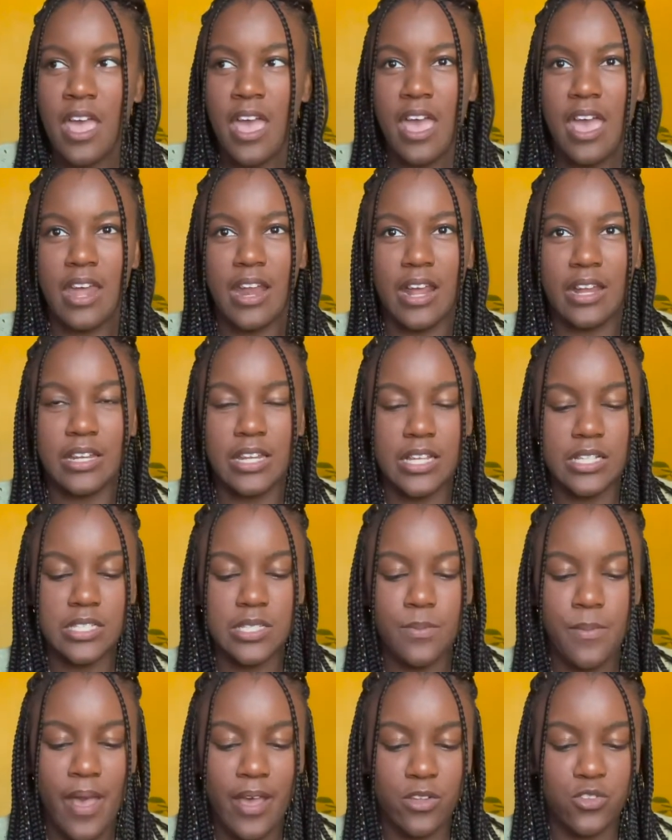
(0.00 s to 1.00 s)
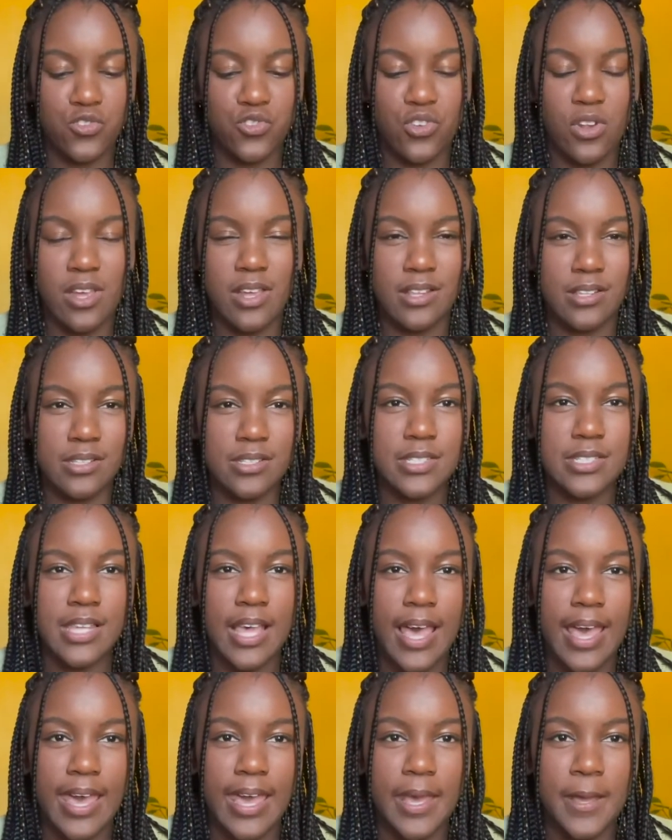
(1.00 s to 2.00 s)
and I need some extra
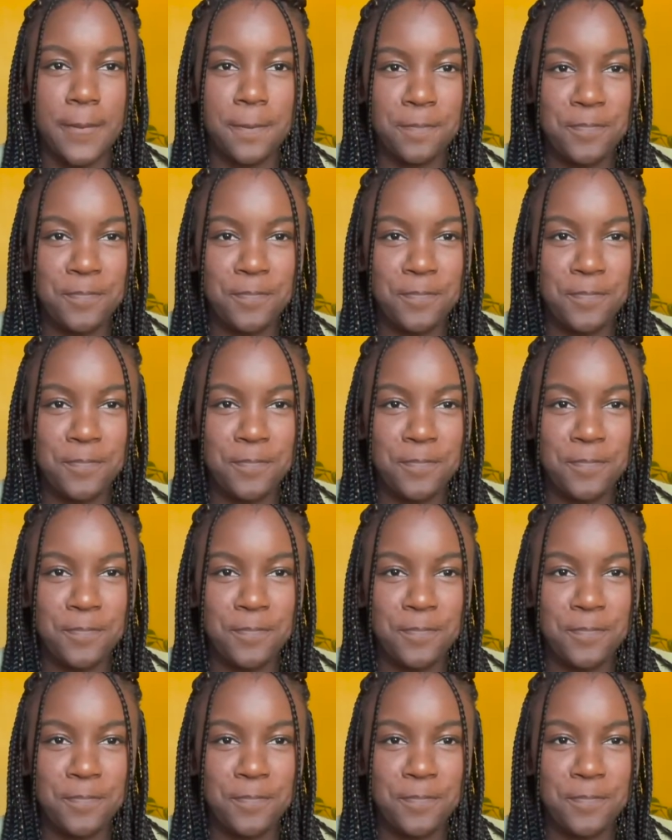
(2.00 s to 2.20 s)
insight.